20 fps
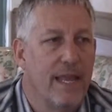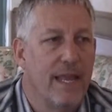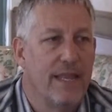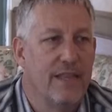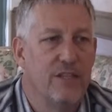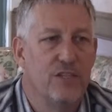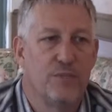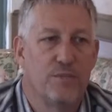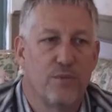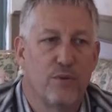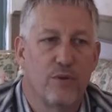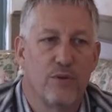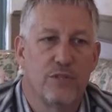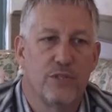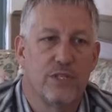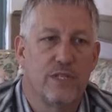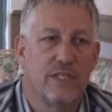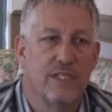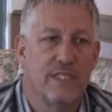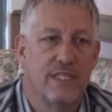And this
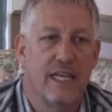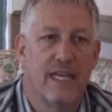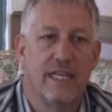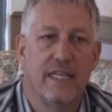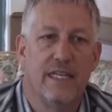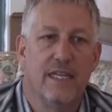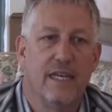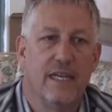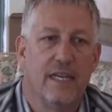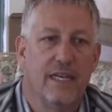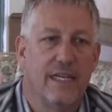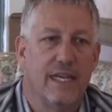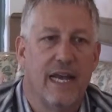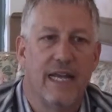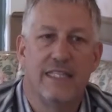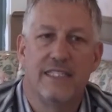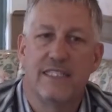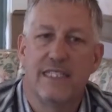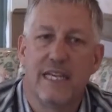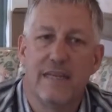person said,
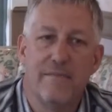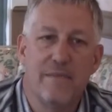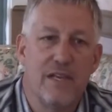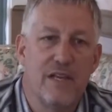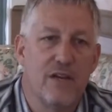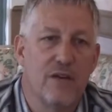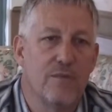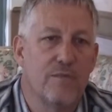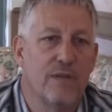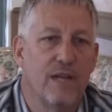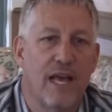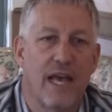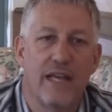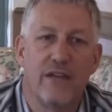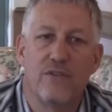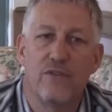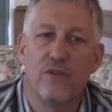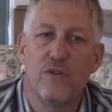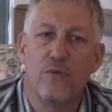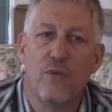God sent me here, but
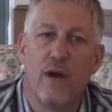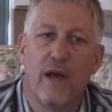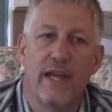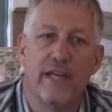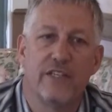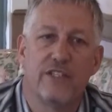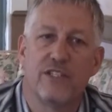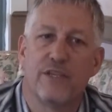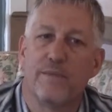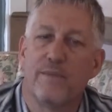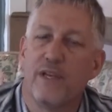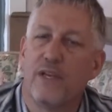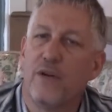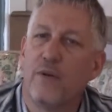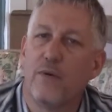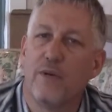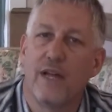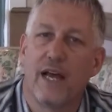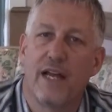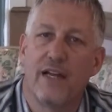I don't know why. Is
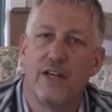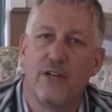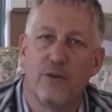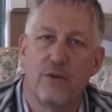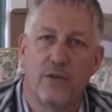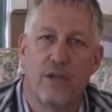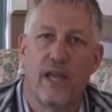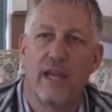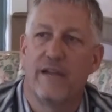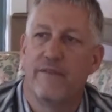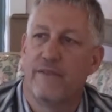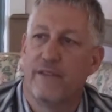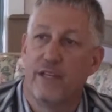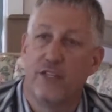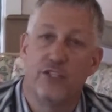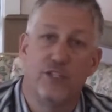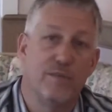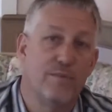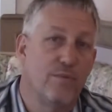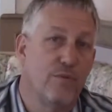something going on in your life?
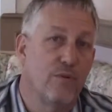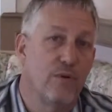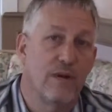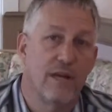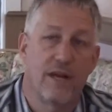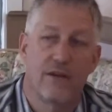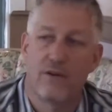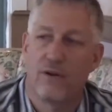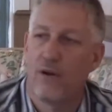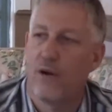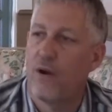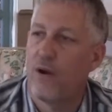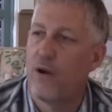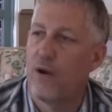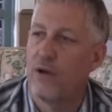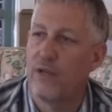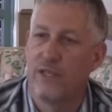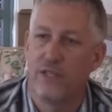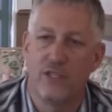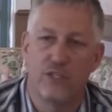And then she poured out her
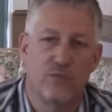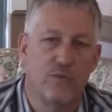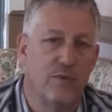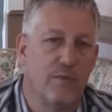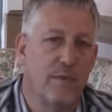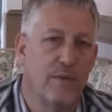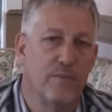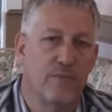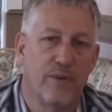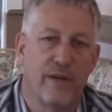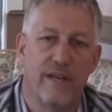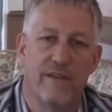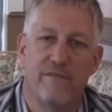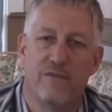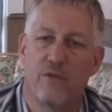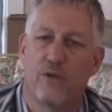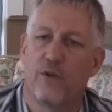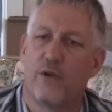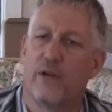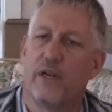heart, and this woman
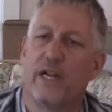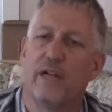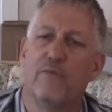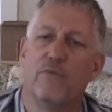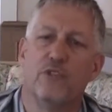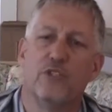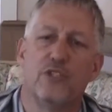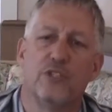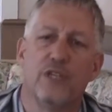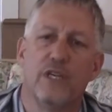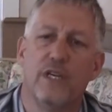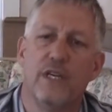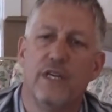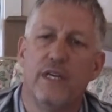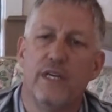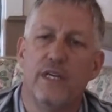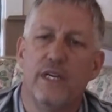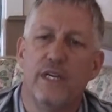prayed for her, and it was